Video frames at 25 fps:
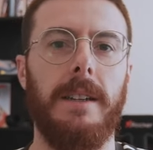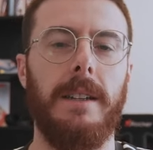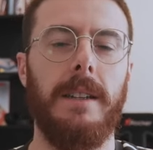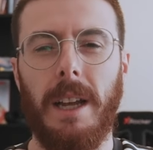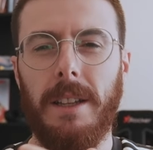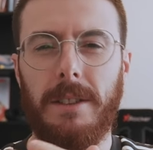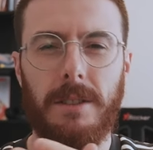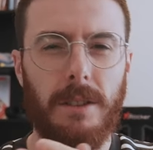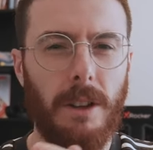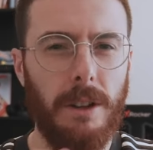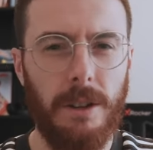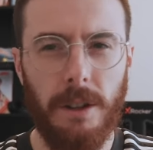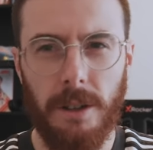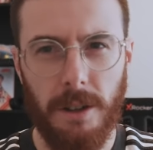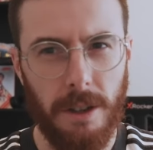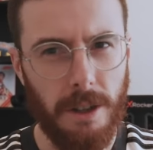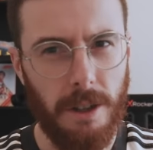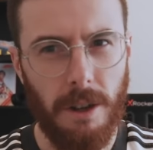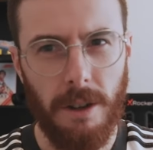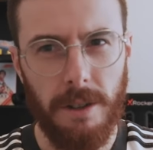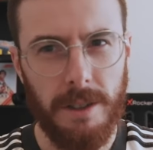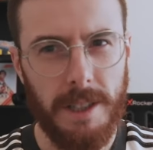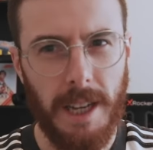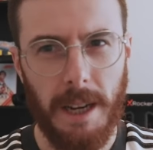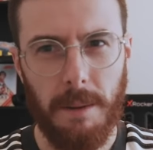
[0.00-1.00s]
I don't know the
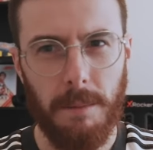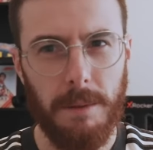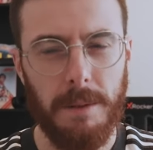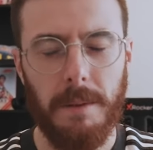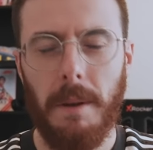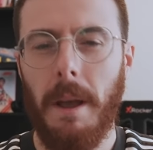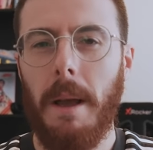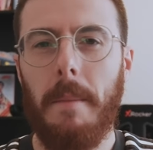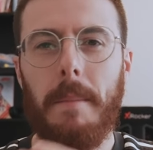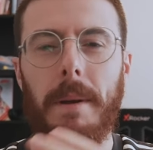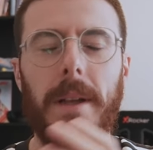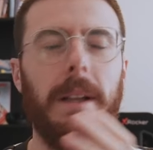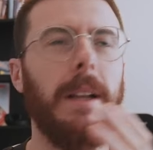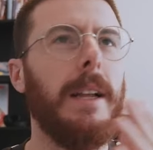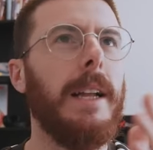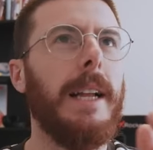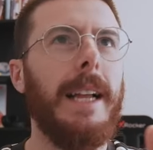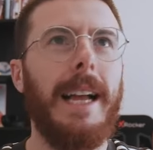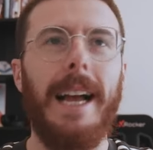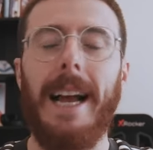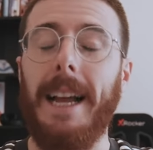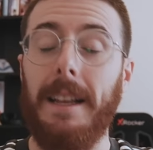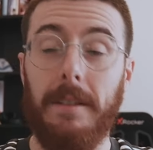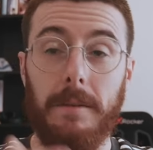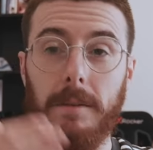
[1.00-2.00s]
contact was, but
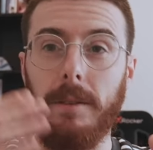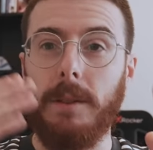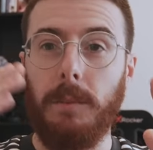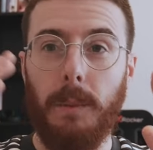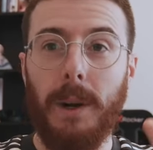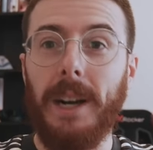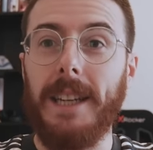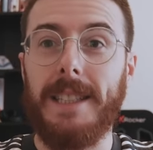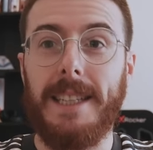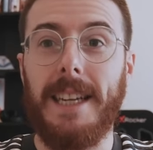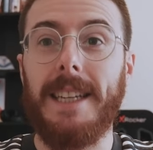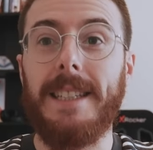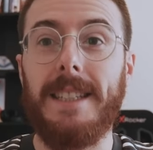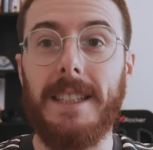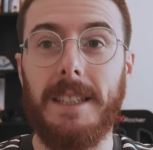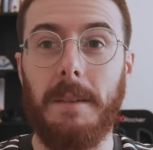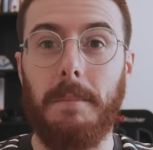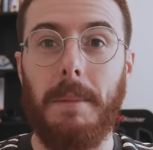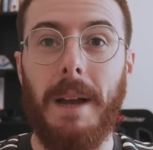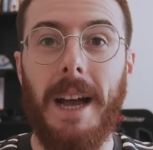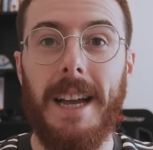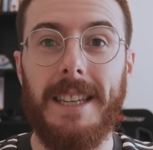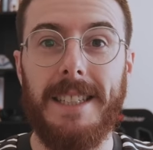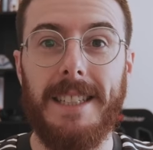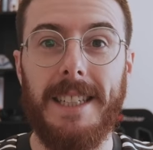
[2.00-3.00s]
when I say does it
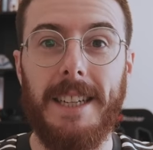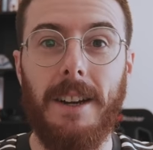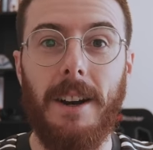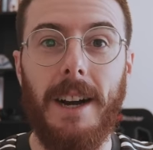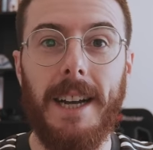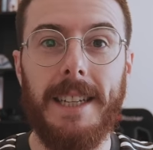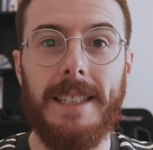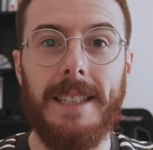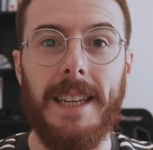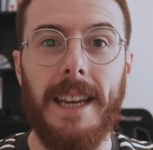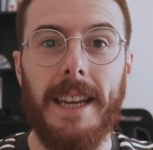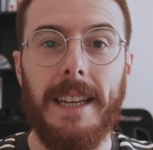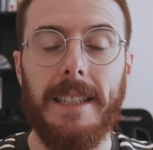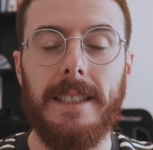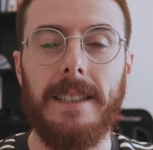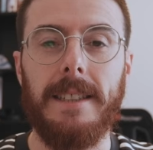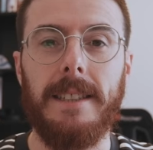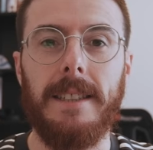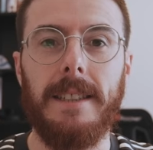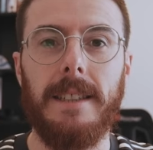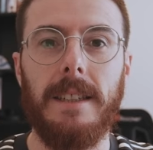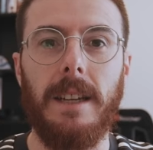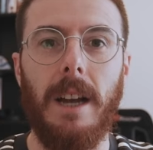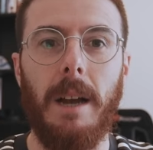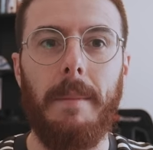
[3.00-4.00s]
pass the eye test,